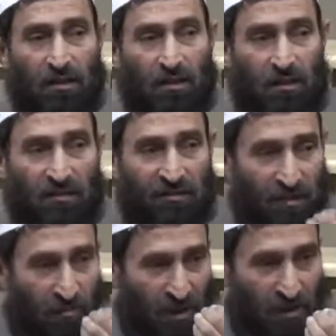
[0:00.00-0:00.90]
is
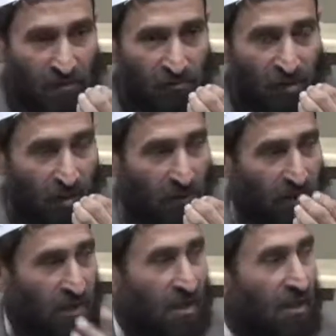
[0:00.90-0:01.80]
something to say with the
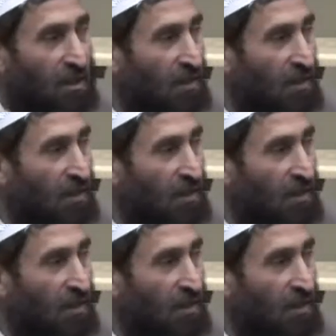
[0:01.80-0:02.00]
tongue.